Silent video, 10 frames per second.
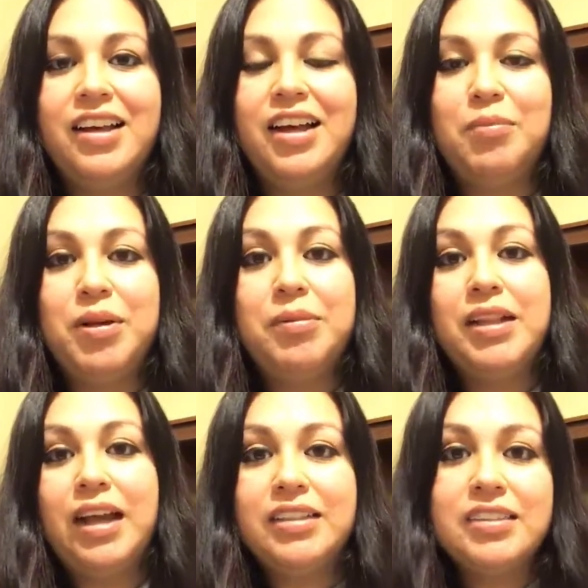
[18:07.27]
It'd be
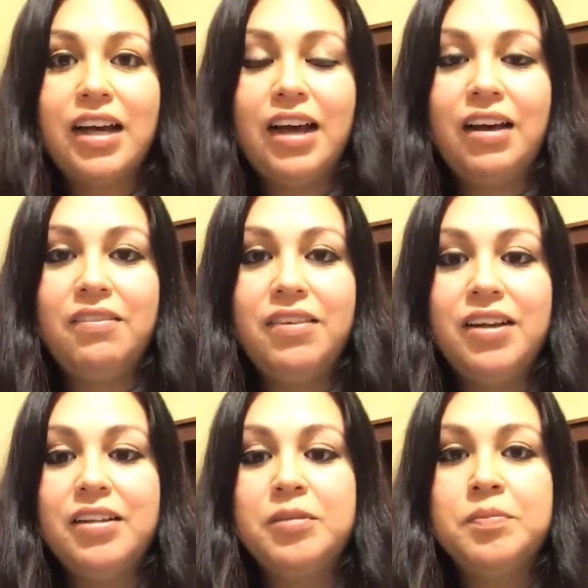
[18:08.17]
nice to have
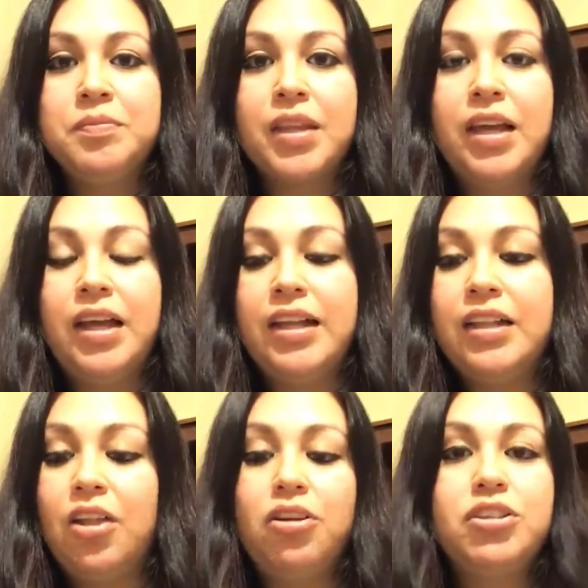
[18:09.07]

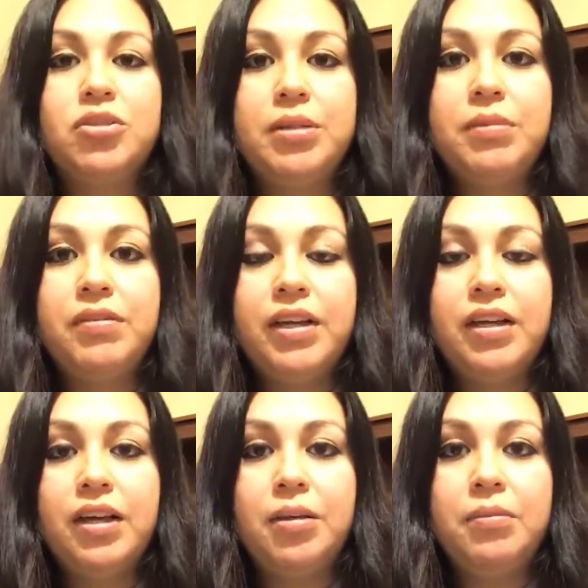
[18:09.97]
another stream of
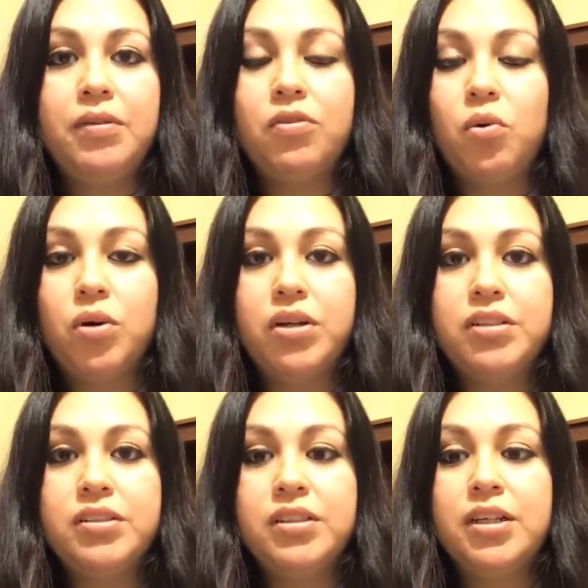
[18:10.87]
income, of
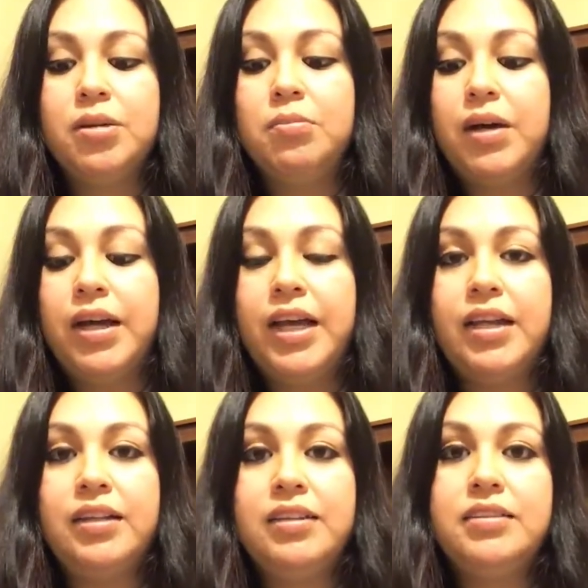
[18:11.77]
course, but
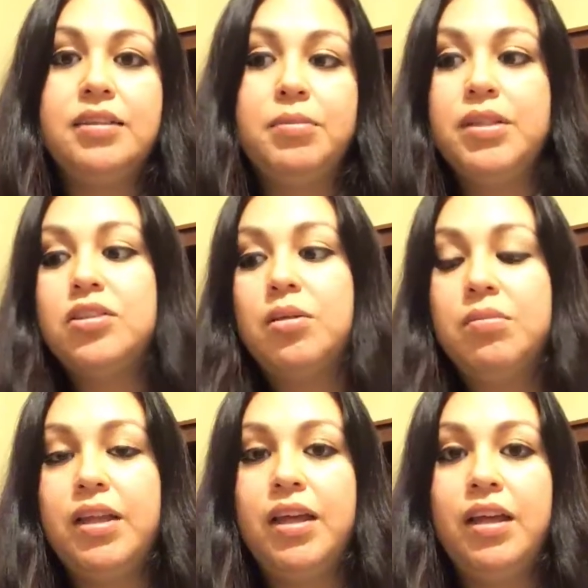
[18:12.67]
it needs to be
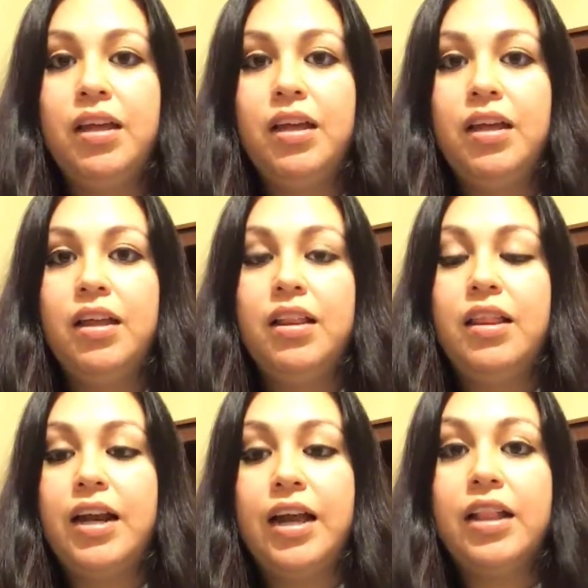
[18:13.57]
something
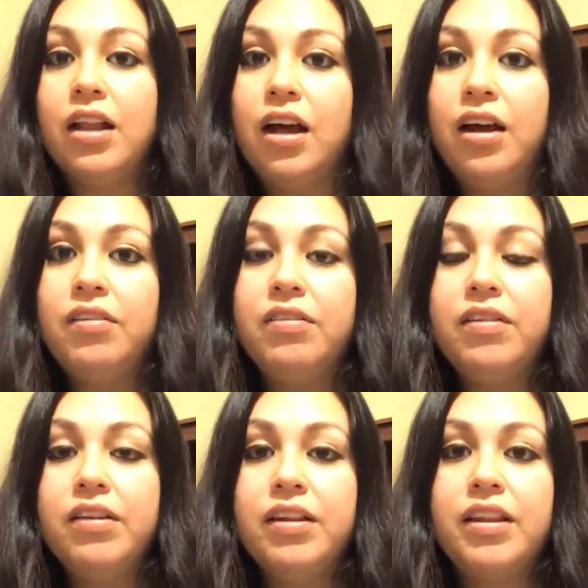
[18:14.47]
that I love,
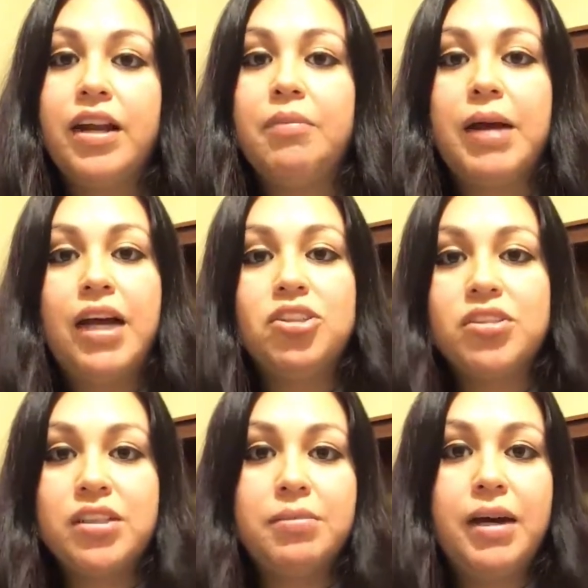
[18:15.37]
that I'm
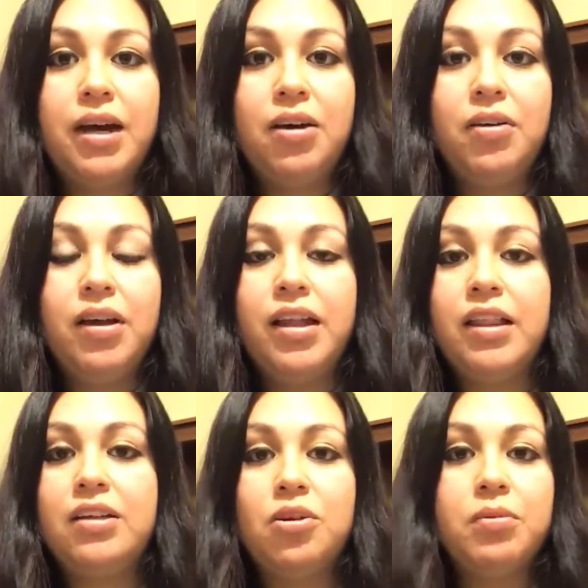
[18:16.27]
passionate about, and
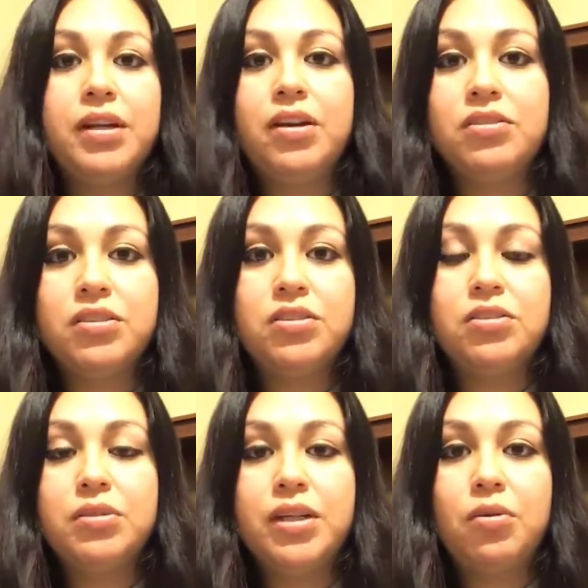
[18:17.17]
that nobody else is
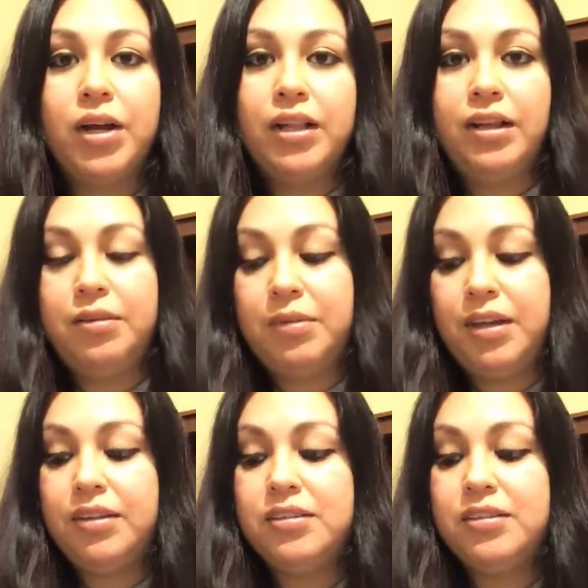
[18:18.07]
doing quite like me.